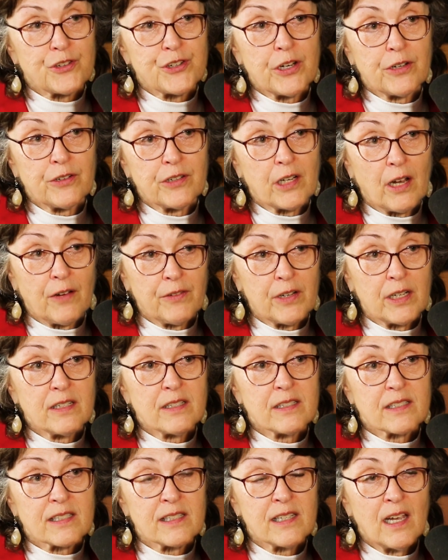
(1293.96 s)
for shared
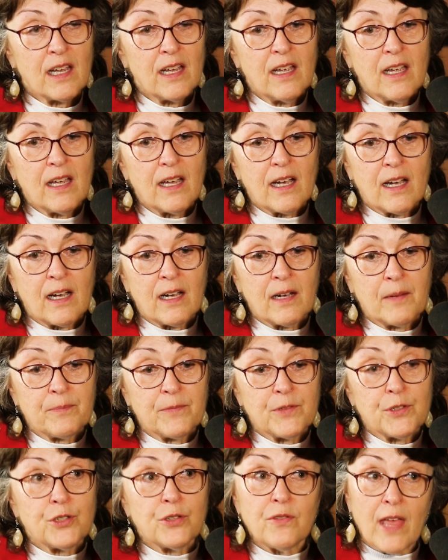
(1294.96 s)
governance.
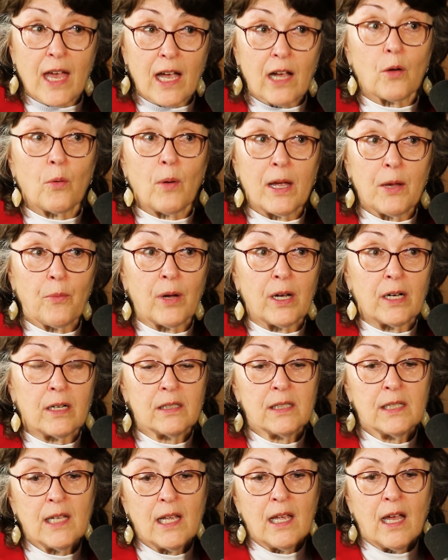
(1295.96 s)
Do that quite
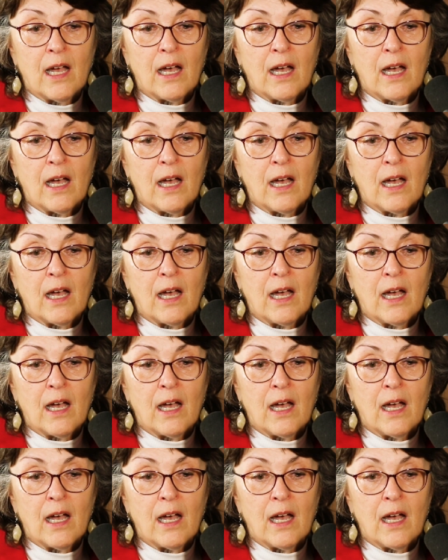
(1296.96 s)
well.